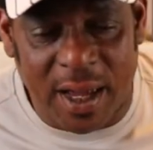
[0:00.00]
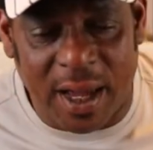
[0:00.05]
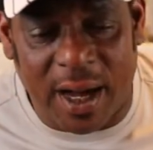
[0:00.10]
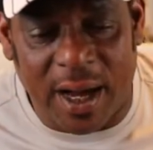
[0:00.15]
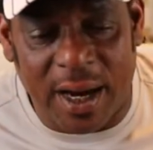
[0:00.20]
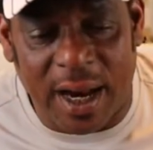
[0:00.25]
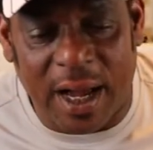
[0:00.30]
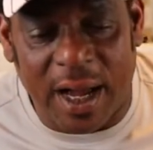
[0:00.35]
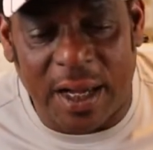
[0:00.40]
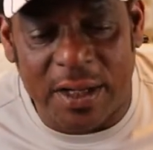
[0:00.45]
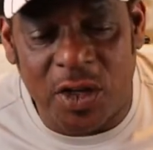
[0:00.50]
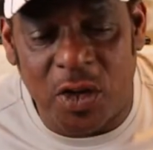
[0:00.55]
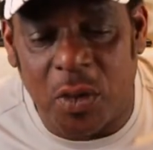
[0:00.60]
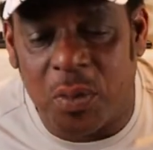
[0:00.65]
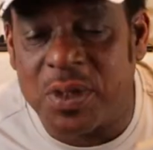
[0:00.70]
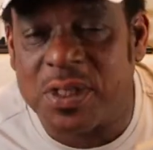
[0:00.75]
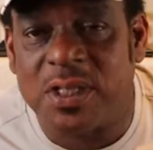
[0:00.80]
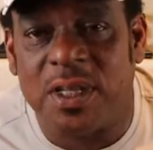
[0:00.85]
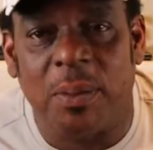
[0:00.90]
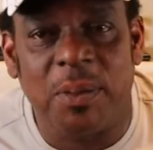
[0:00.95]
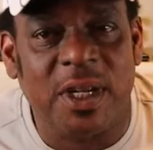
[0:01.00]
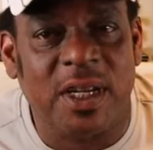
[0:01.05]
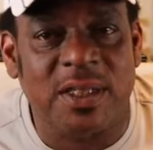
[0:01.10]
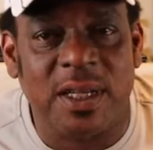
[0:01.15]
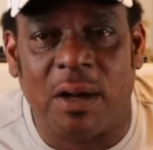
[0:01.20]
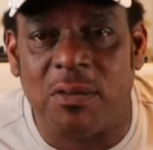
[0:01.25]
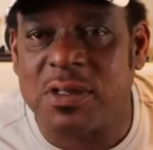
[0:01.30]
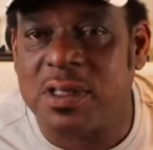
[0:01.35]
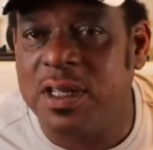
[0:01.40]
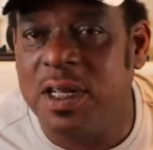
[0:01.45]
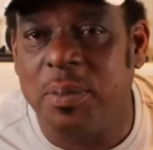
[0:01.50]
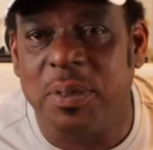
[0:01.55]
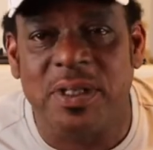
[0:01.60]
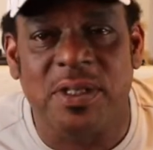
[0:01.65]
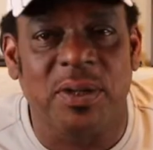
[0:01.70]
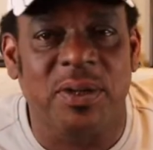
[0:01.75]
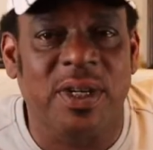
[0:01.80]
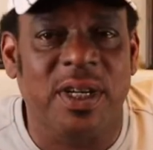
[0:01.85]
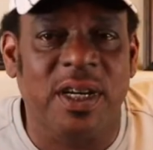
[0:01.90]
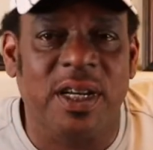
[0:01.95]
And I knew it was something because I was sleeping
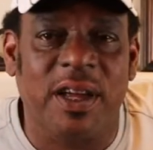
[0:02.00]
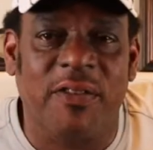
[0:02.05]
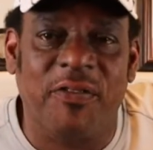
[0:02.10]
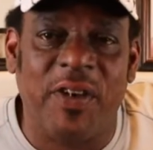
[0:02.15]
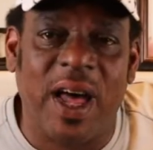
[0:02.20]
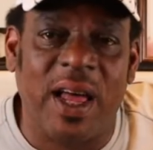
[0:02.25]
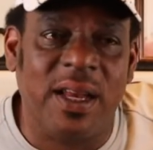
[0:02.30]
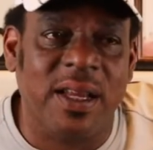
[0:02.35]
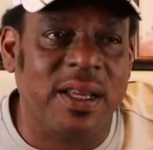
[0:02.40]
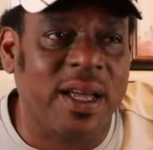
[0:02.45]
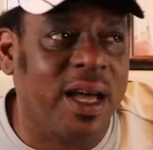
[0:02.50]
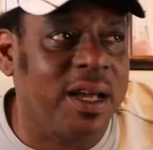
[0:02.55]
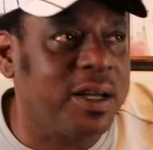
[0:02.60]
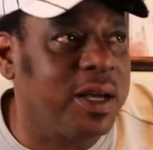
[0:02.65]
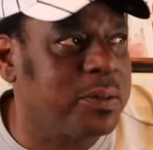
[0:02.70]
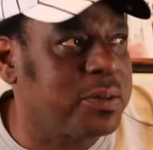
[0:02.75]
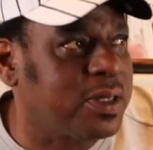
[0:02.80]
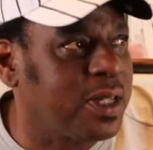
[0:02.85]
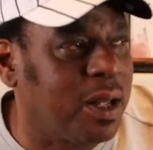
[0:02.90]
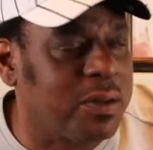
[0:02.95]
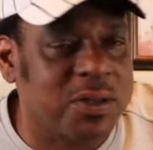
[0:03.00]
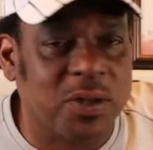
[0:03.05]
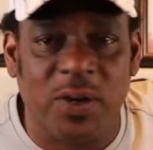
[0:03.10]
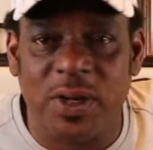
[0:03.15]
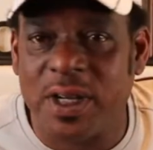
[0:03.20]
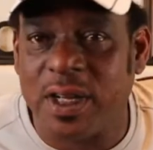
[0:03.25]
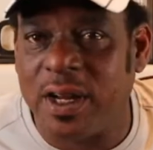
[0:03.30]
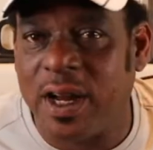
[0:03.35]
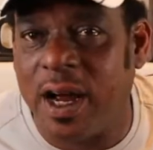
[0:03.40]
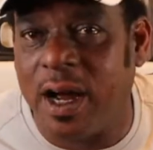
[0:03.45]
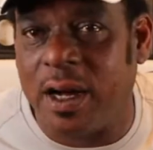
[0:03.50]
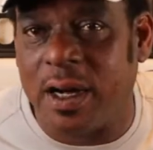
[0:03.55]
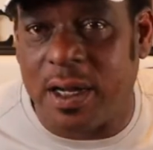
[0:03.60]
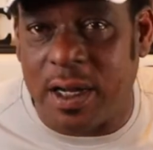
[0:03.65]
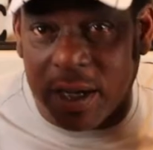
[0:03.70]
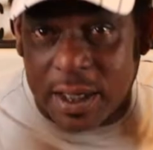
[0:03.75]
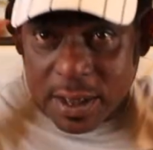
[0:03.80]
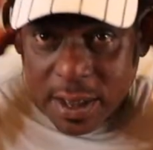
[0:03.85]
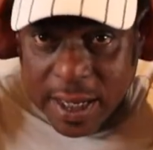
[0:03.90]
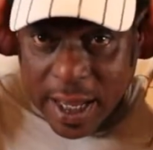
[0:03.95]
too good. I finally got up, said I was going to get a
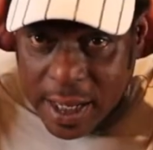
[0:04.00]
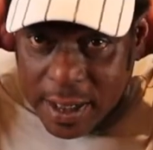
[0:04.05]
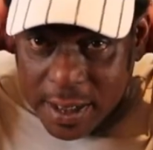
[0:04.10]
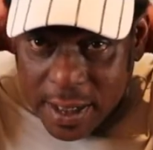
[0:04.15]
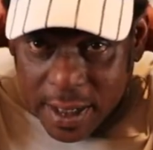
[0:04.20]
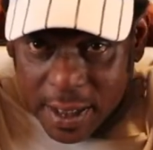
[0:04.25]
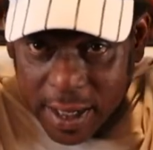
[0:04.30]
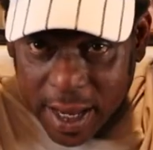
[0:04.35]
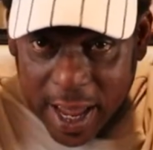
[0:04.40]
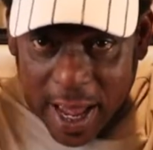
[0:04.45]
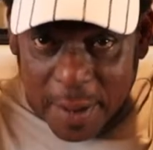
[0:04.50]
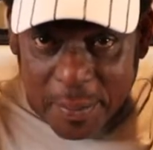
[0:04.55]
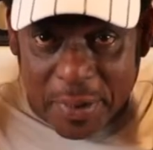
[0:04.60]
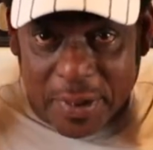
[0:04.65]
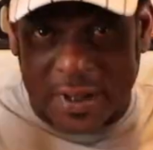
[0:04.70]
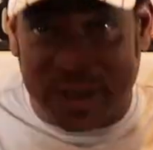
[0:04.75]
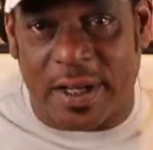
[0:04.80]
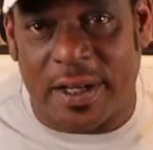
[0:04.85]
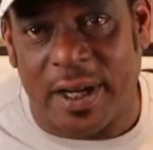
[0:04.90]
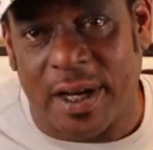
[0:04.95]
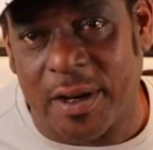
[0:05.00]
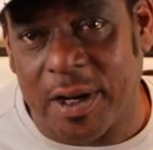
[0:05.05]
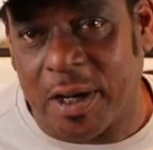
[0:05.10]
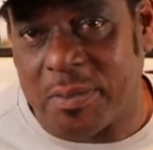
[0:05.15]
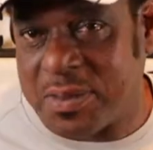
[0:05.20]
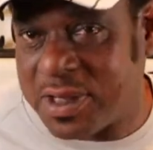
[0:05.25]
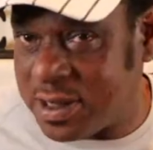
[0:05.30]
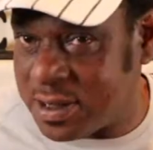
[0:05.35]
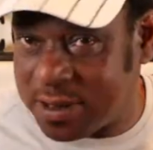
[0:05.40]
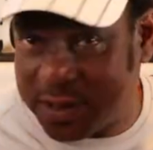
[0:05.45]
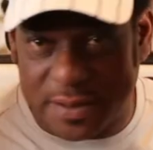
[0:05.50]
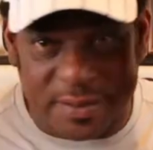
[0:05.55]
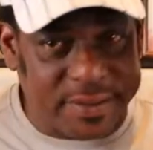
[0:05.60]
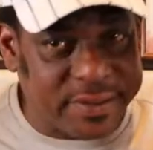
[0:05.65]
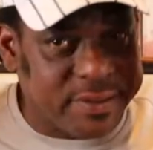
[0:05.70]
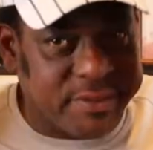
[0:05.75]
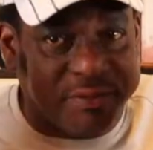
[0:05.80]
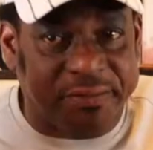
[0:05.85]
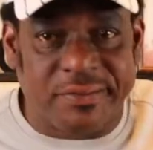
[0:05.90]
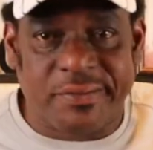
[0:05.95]
haircut. That didn't happen. Uh, I'm just
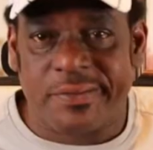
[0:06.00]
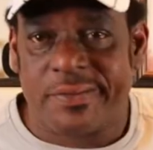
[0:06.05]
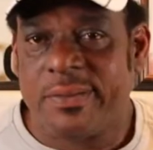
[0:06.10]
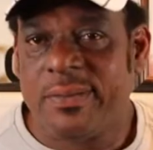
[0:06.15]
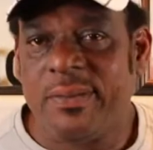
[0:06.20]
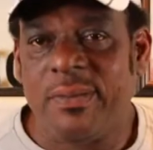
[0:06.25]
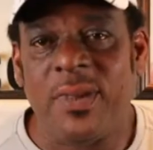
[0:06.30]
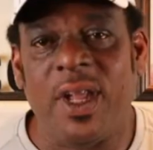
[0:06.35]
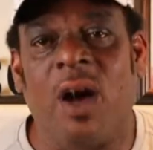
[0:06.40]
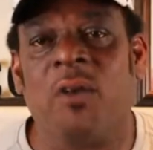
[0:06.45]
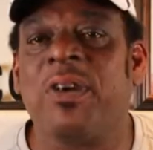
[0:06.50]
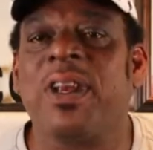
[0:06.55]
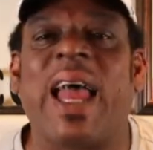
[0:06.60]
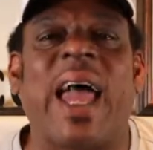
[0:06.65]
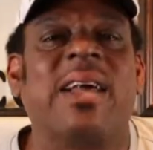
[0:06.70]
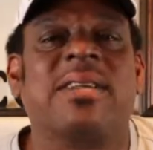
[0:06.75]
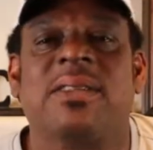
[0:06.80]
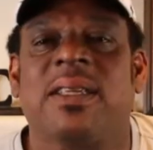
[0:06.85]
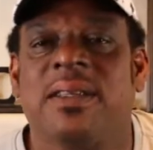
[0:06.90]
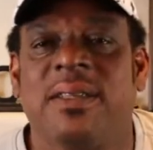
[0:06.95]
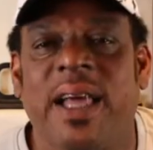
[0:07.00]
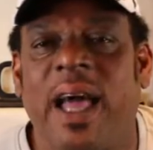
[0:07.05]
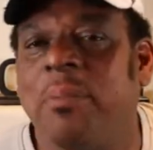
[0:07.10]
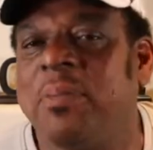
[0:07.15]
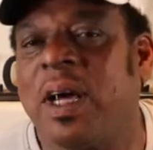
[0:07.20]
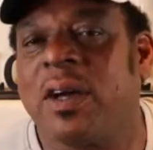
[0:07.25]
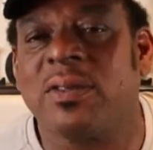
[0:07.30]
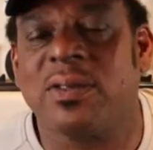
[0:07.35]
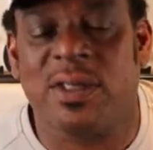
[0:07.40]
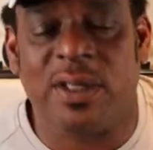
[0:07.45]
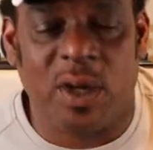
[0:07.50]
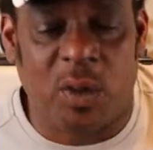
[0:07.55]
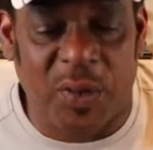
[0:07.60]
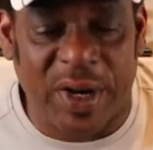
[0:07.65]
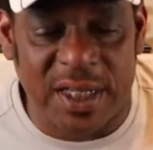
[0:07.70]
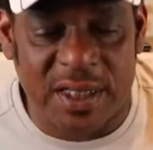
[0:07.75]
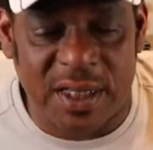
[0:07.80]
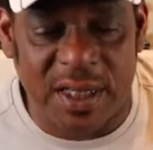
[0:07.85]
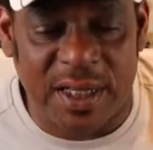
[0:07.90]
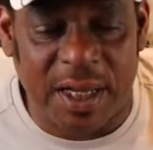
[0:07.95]
I relaxed today. I'm not going to say a
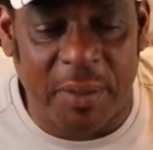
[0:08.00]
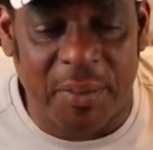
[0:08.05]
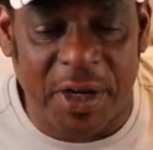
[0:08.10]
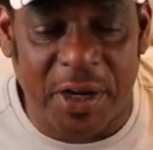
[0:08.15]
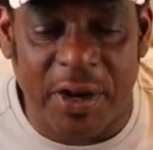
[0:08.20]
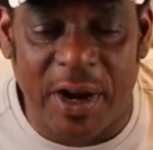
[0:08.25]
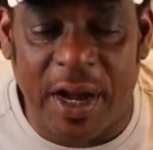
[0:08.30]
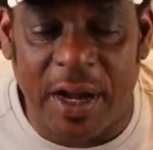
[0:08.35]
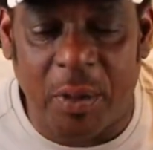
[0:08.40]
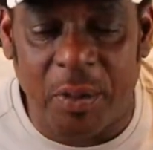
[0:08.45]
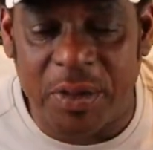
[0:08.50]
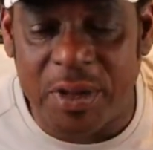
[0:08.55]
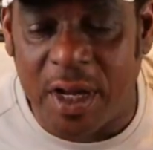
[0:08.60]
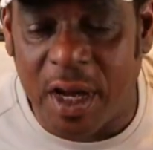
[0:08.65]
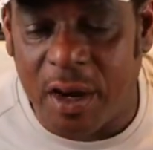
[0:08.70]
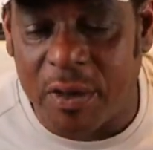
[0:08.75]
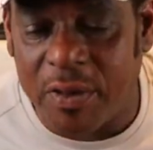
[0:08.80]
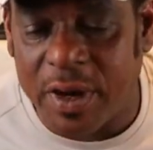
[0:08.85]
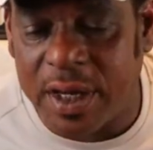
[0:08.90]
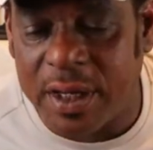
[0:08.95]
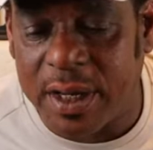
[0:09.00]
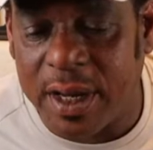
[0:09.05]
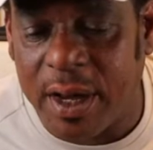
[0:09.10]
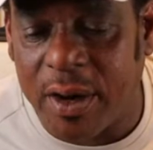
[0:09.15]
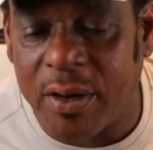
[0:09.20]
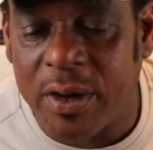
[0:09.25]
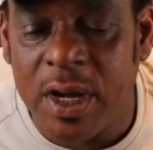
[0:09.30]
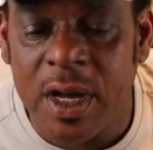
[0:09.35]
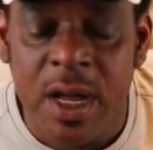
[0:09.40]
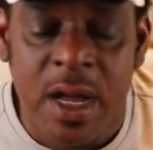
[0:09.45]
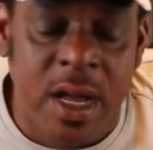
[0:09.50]
wasted day, but here I am with y'all right now.